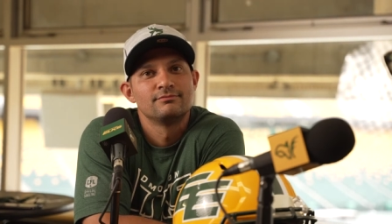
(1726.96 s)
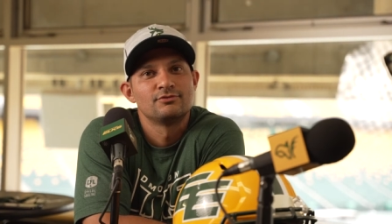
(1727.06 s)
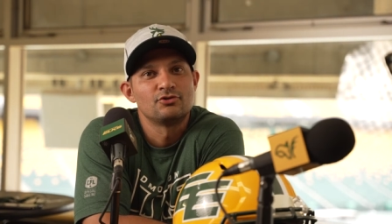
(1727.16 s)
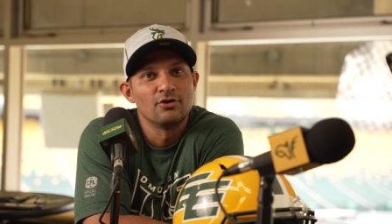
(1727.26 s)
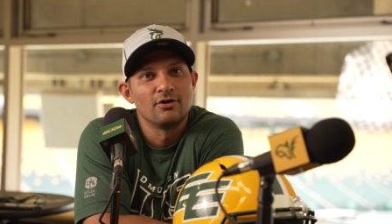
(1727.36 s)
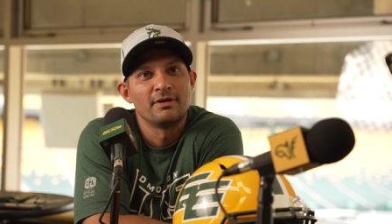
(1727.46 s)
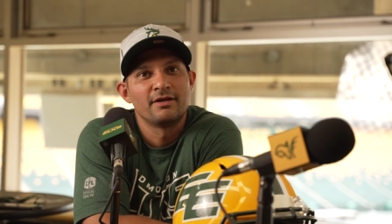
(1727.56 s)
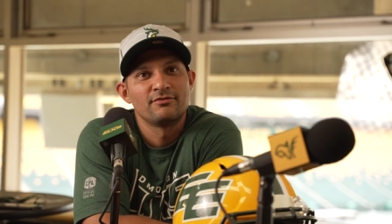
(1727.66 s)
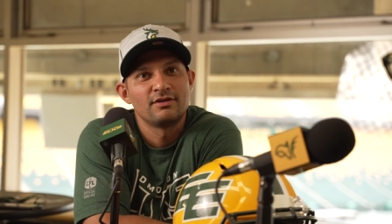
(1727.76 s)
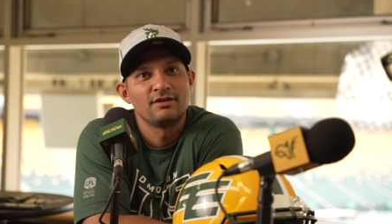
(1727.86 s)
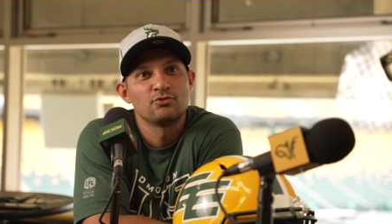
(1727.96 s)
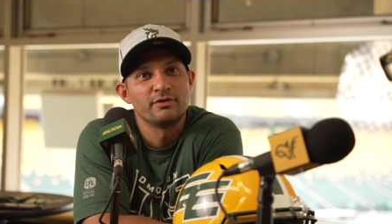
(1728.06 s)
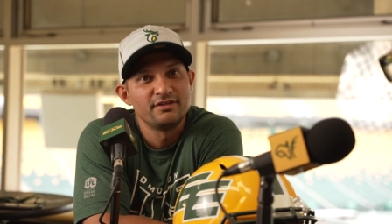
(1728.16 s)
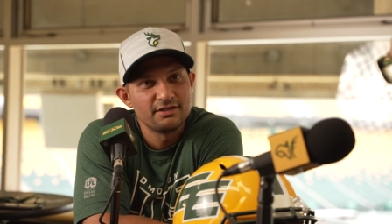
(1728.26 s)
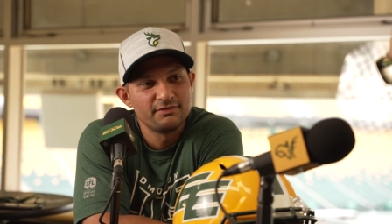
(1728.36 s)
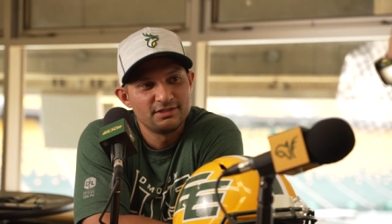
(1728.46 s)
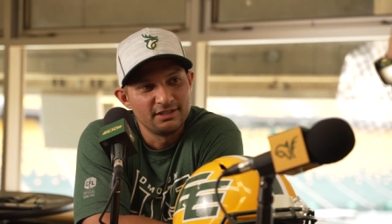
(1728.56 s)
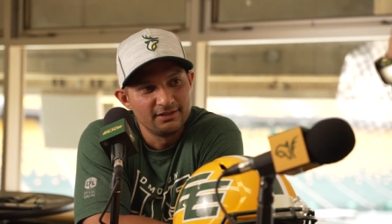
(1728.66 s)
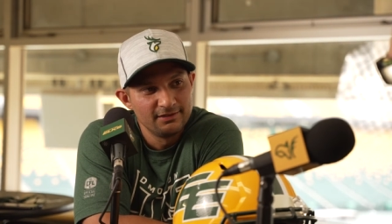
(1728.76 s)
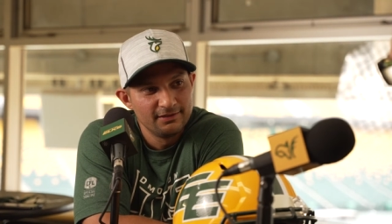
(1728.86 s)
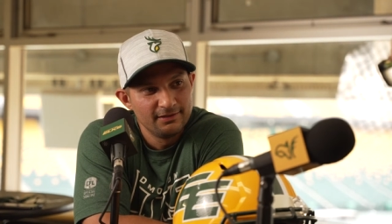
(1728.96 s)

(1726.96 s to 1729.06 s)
So I'm going to have to say 2017.